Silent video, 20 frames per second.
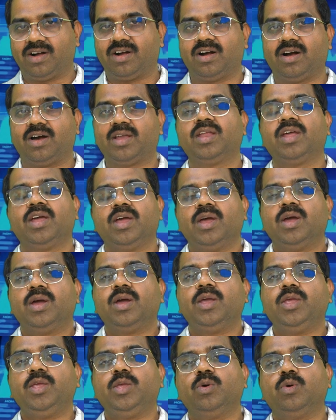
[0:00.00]
or
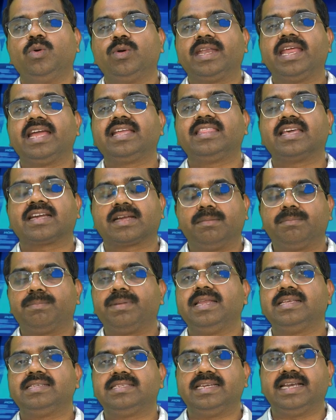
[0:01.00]
you take the
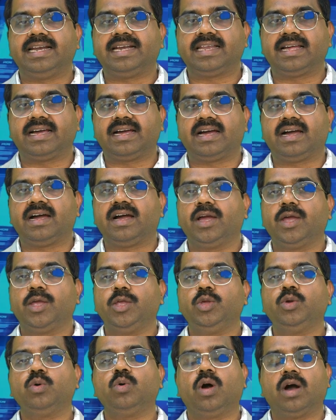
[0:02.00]
company's data,
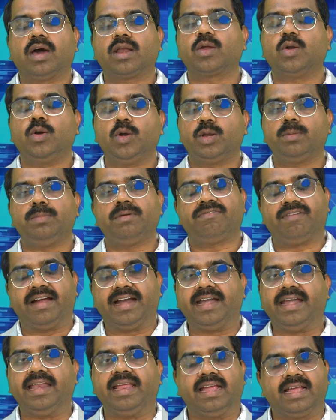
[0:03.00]
you are going to be
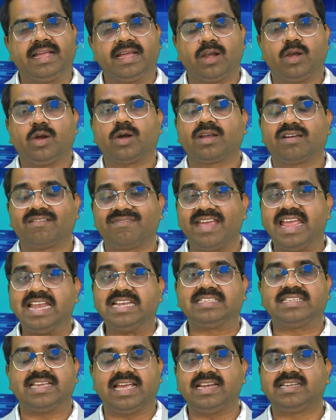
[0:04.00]
finding a lot of
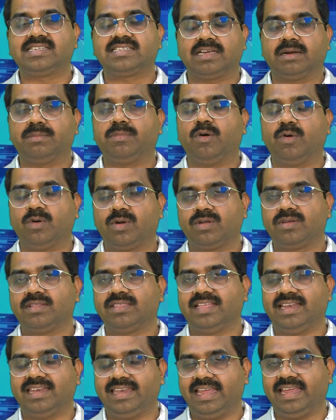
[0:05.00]
insights about
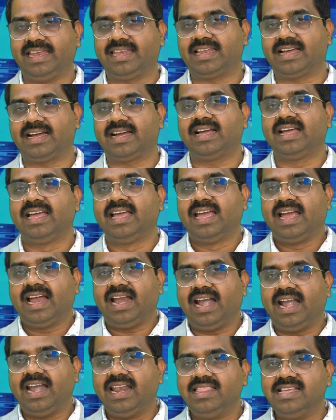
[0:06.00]
the data,
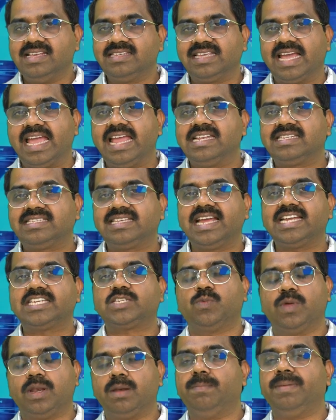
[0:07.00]
and these
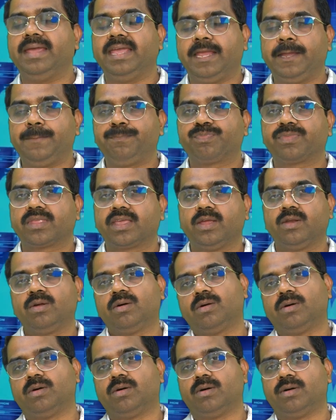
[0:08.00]
insights will be
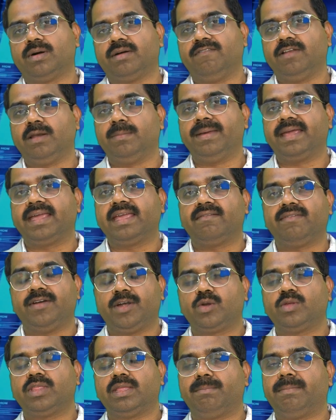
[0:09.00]

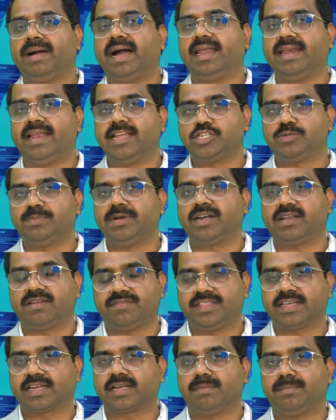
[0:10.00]
given to the management
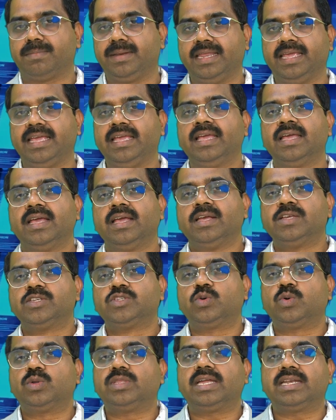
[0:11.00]
of the company
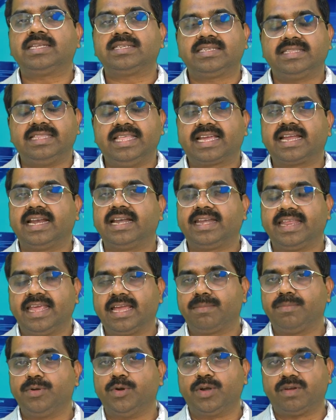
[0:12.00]
so that they can
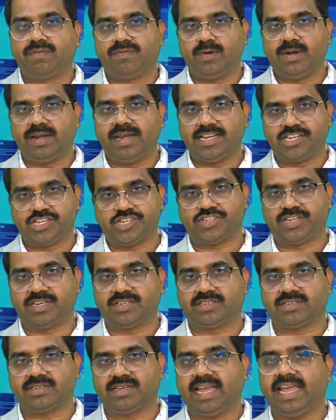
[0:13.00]
take beautiful
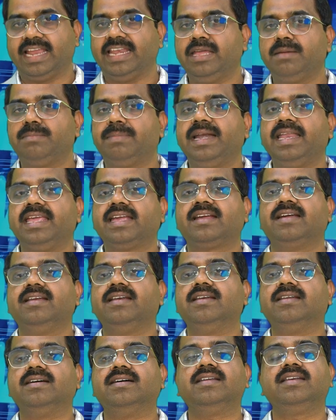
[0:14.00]
decisions. Anybody
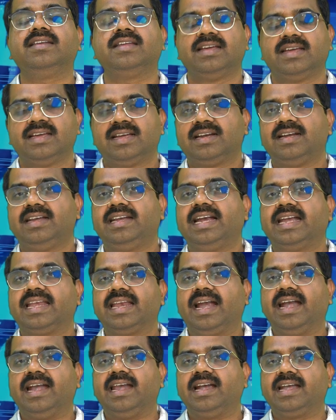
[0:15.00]
can learn
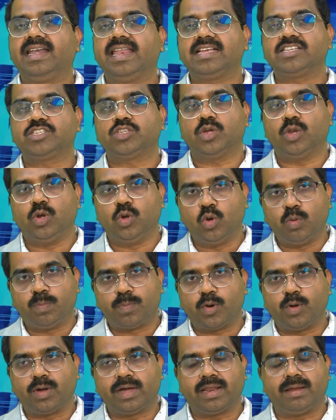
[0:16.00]
data analytics. No
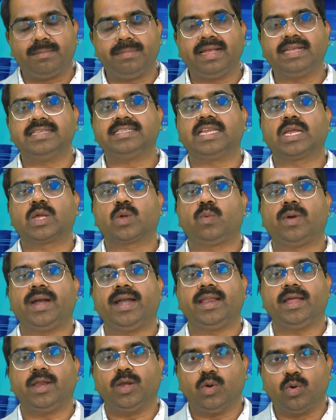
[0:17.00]
programming is
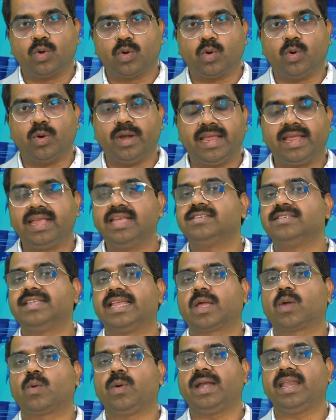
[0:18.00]
required, no coding is
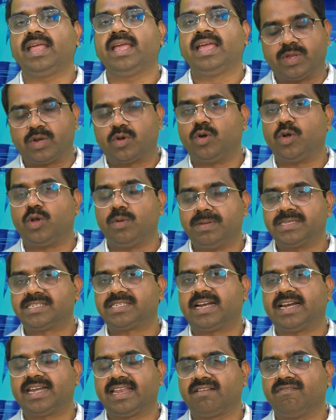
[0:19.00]
required. We're going to be
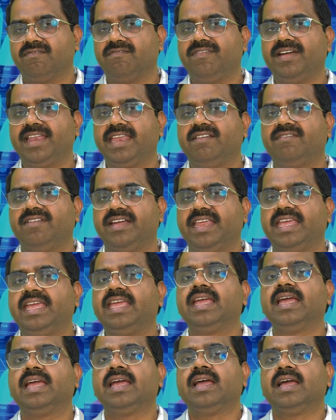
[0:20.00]
starting
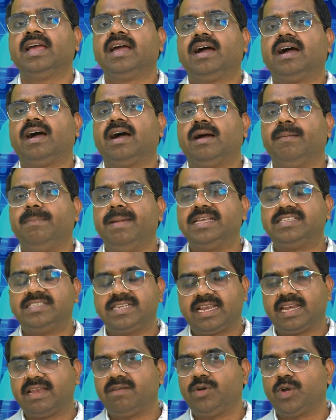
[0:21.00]
very
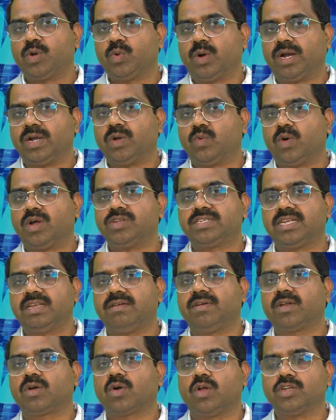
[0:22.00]
basic level to advanced
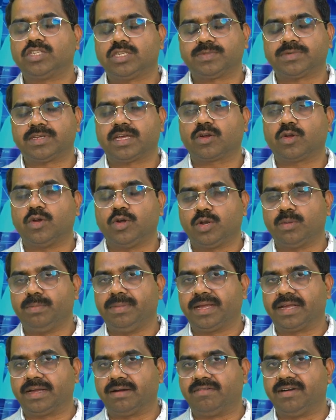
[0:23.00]
level concepts are going to
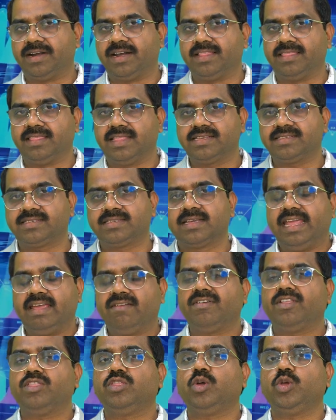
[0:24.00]
be covered in this.
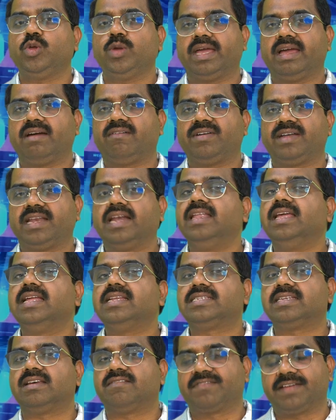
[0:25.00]
Even though you have 10
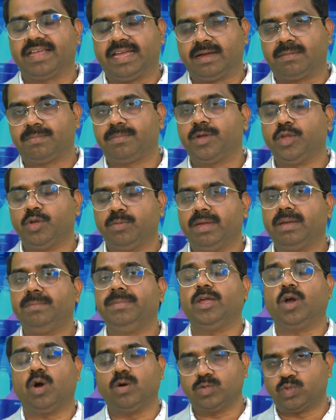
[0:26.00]
years of gap, you may be
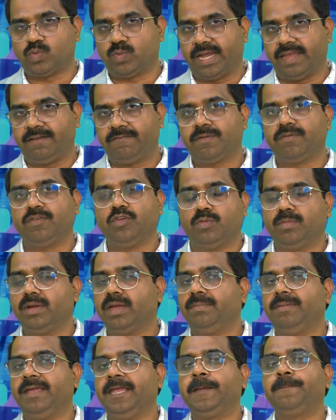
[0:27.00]
housewife,
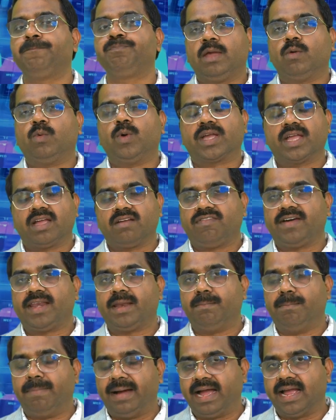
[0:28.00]
you're working for
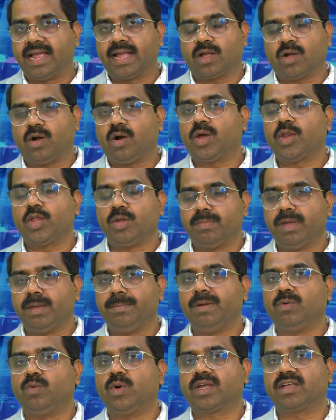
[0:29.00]
a bank, or you may
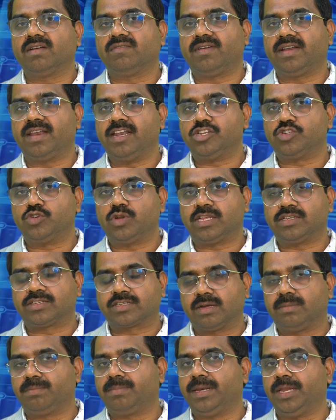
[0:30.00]
be working for insurance
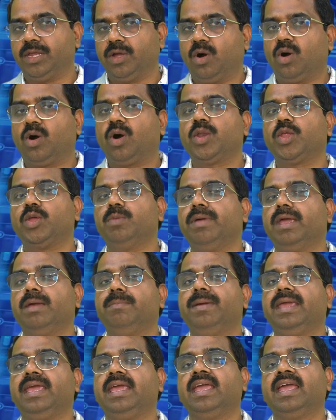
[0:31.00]
company, or you may
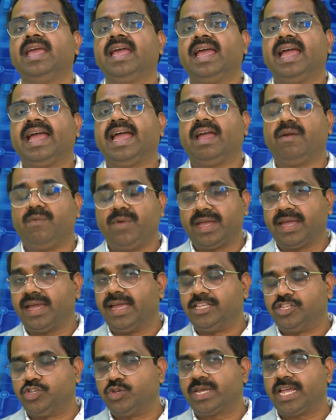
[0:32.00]
be having
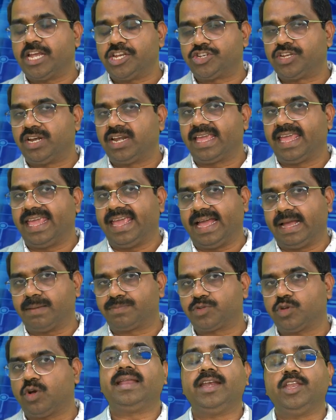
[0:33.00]
educational
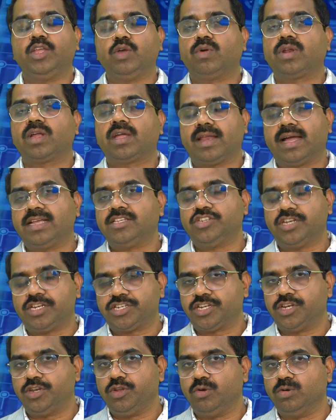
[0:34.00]
gaps, done your
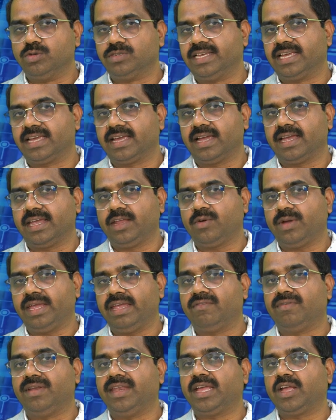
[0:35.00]
graduation using
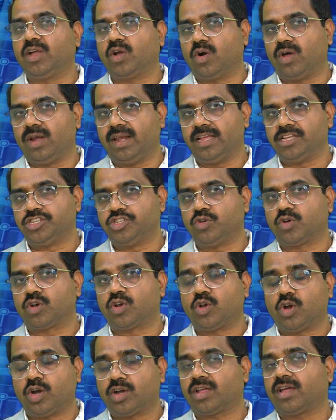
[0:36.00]
evening college, you're
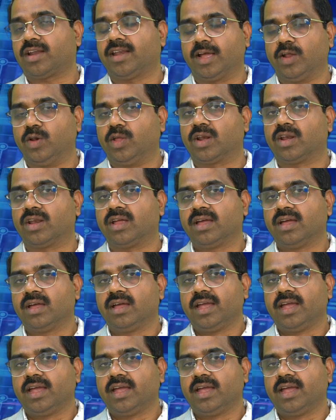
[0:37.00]
not a regular